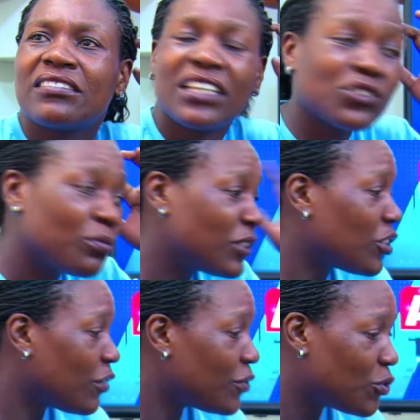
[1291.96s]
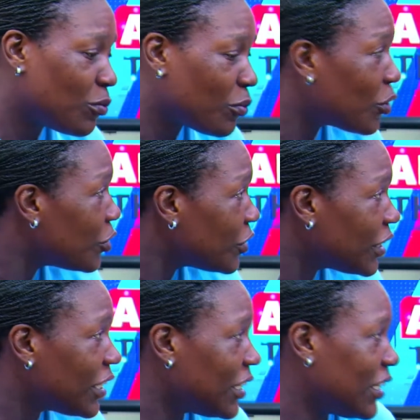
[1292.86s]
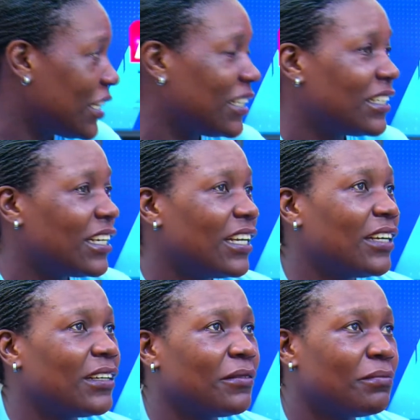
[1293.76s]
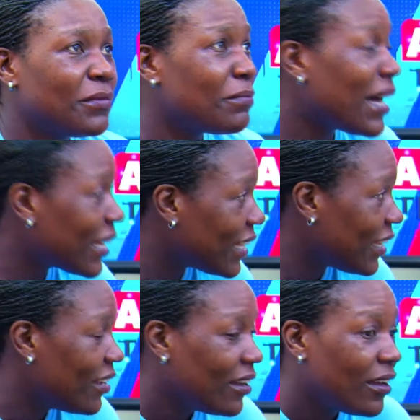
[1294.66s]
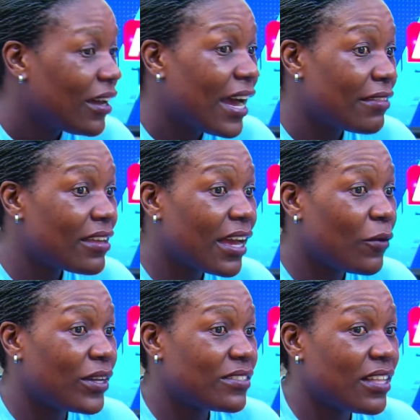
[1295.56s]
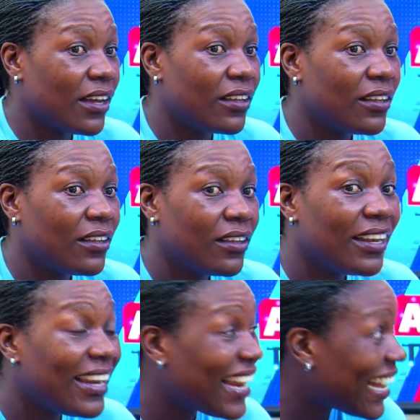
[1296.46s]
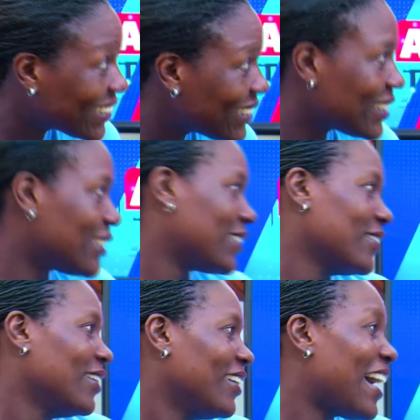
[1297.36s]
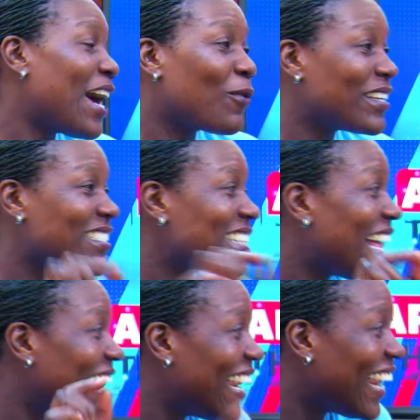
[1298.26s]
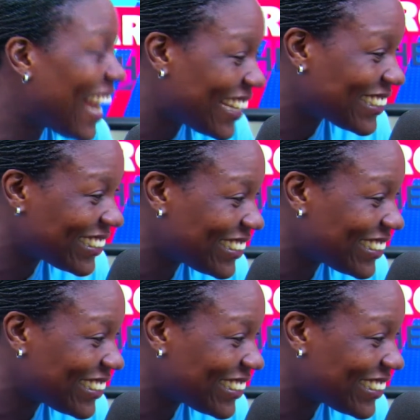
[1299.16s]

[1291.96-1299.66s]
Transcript: just to mention a few, Maureen and Maggie. I think I was the last. I was the last.